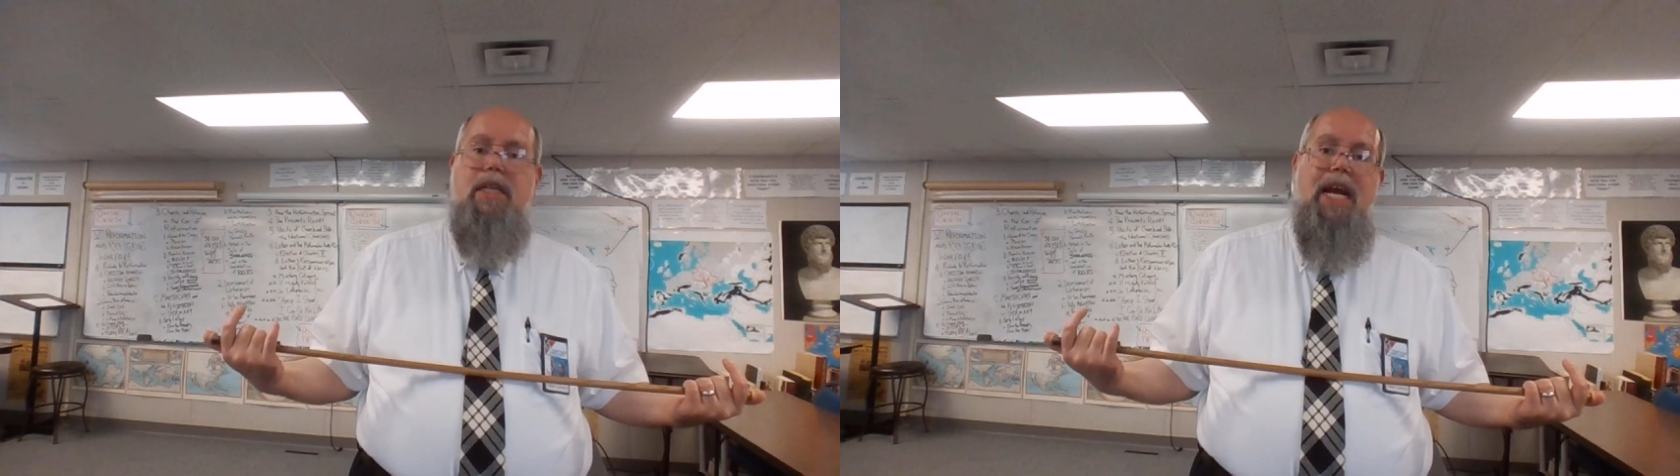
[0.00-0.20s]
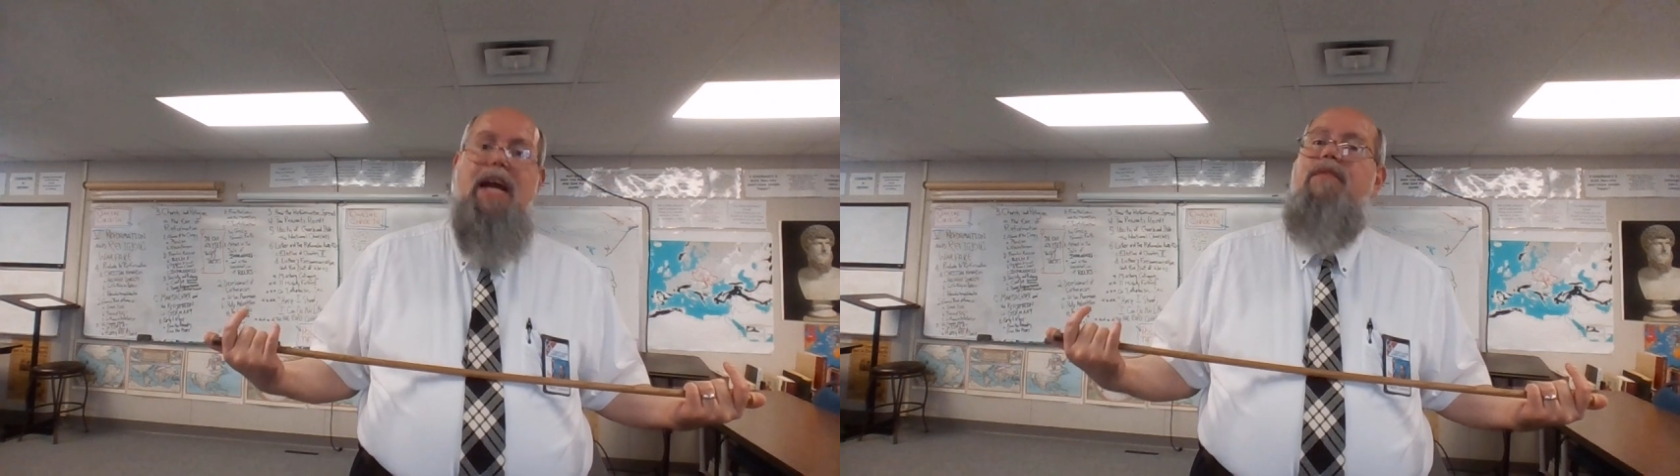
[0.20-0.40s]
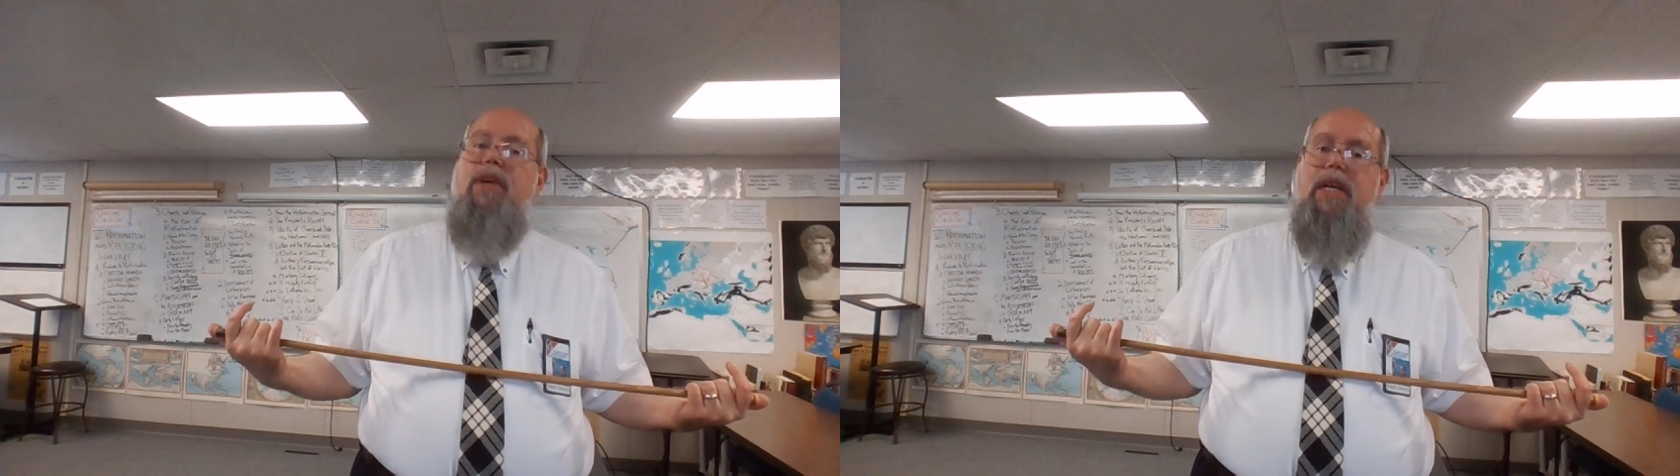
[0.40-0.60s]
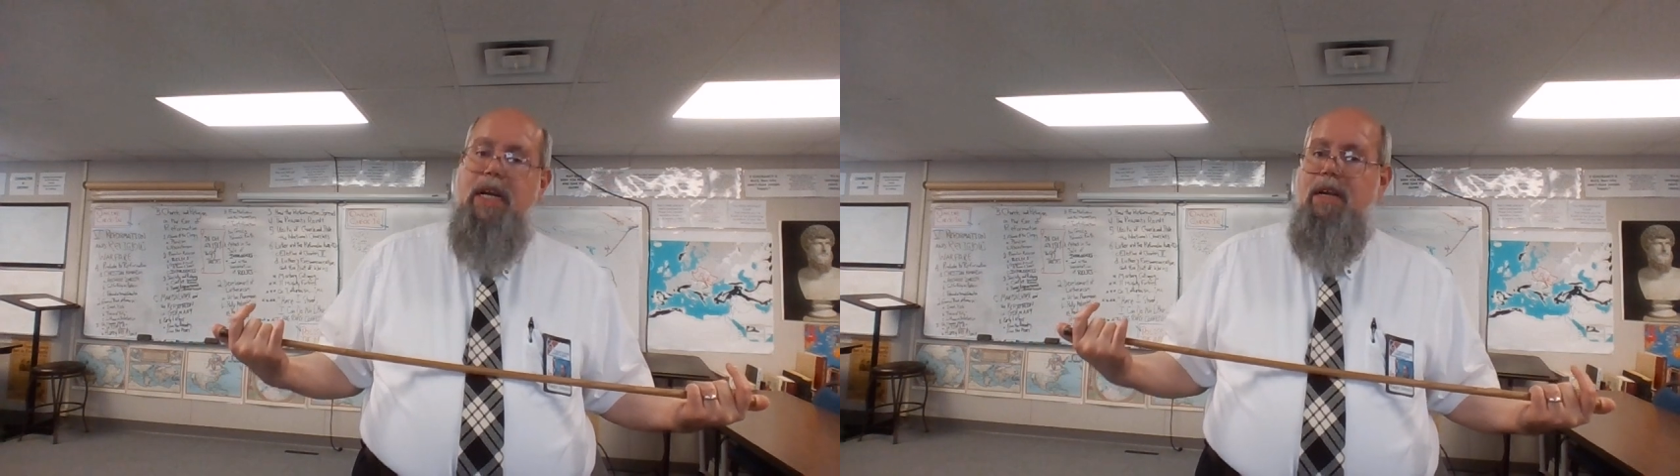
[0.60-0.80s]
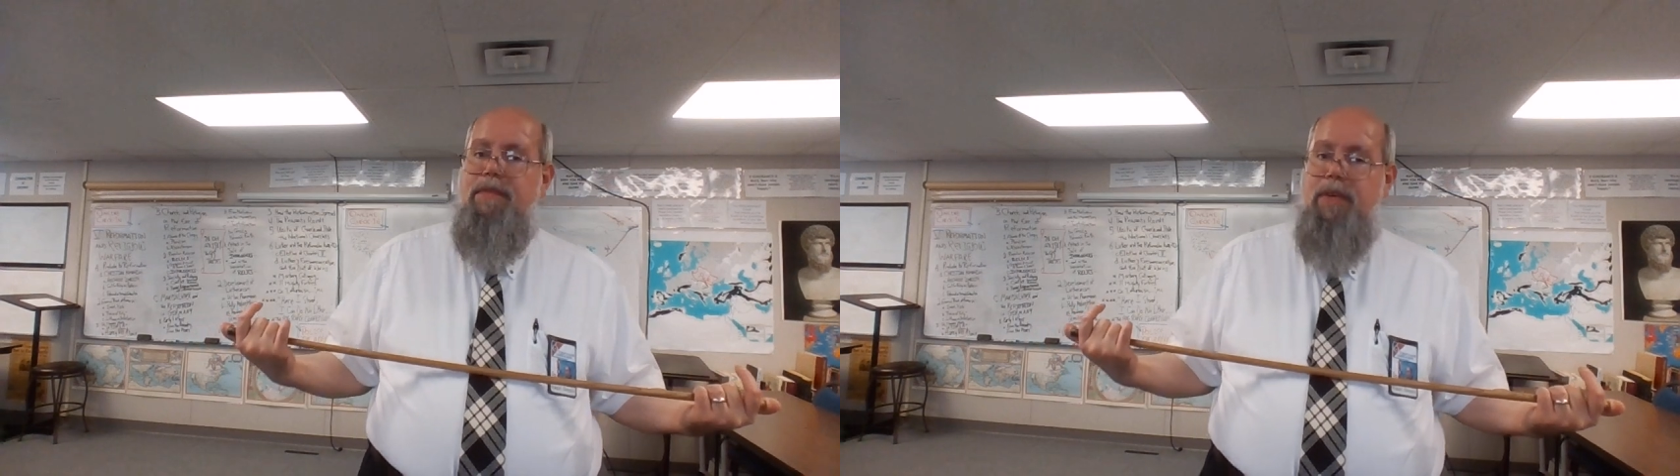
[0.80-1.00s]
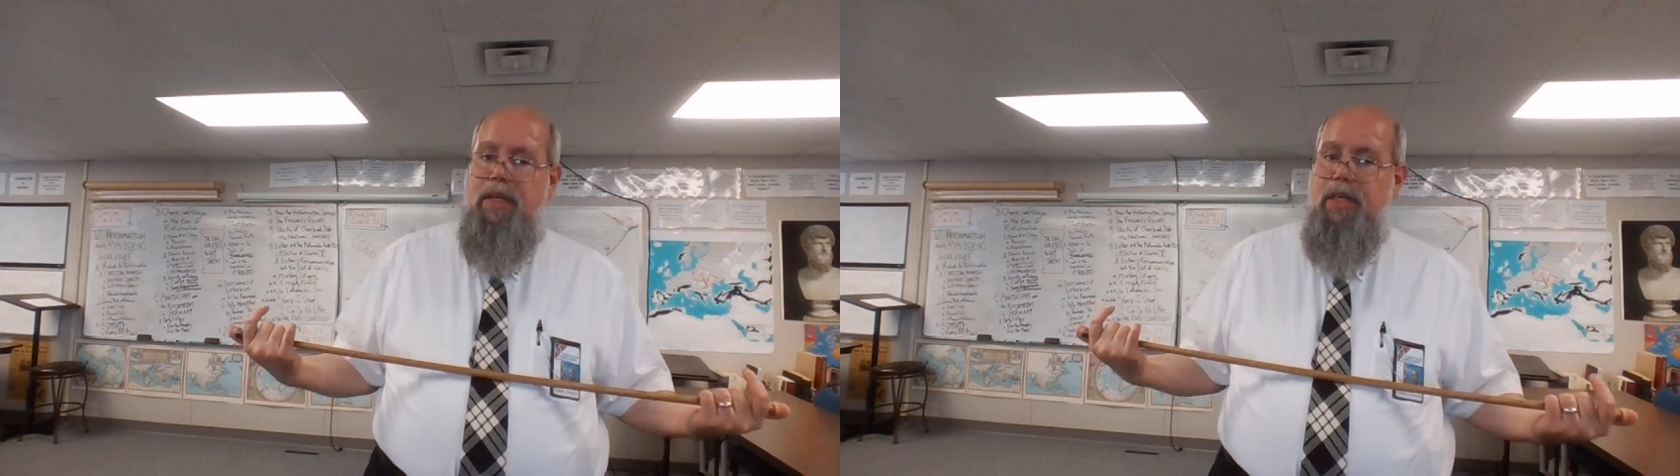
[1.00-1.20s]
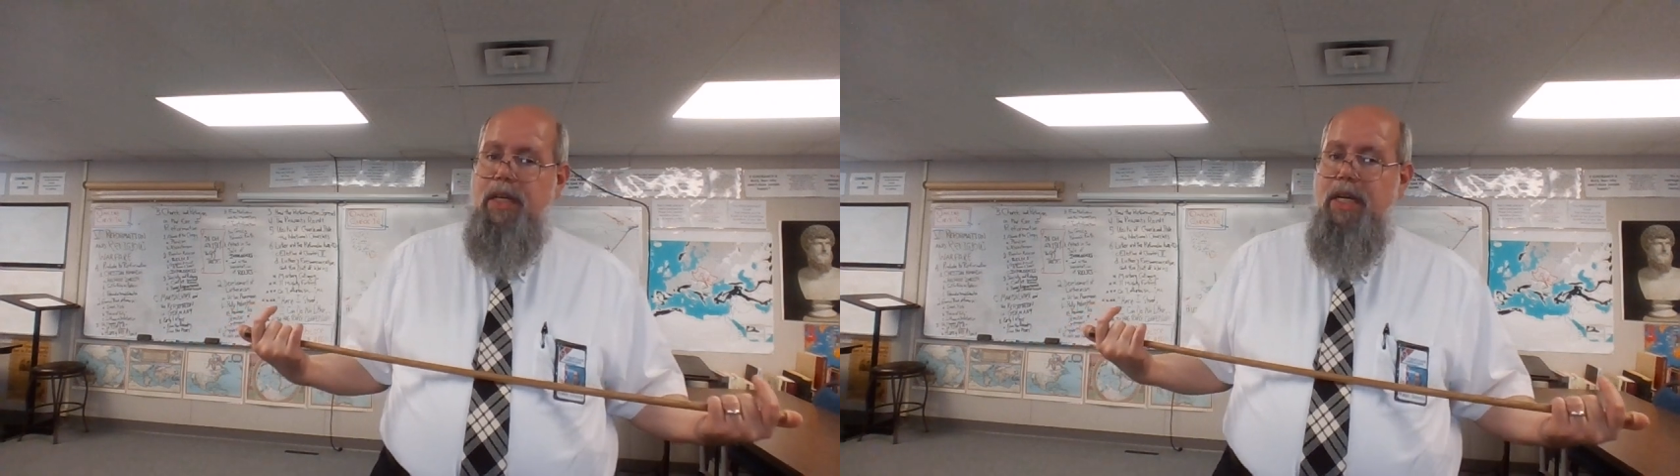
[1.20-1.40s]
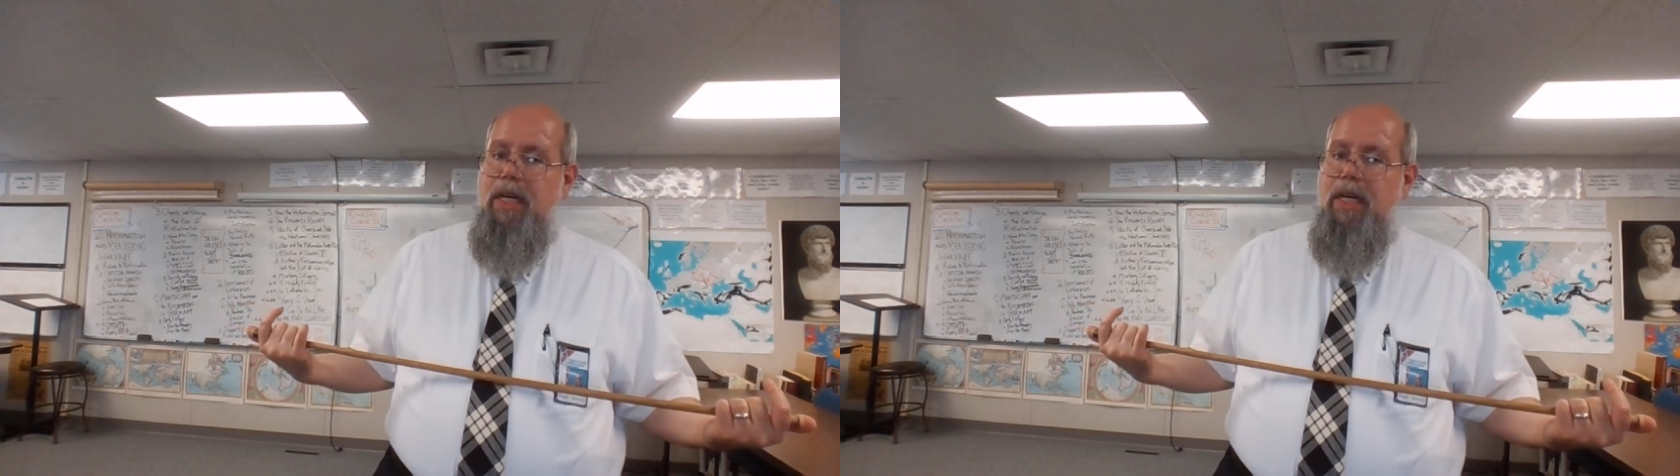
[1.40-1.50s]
and African elephants.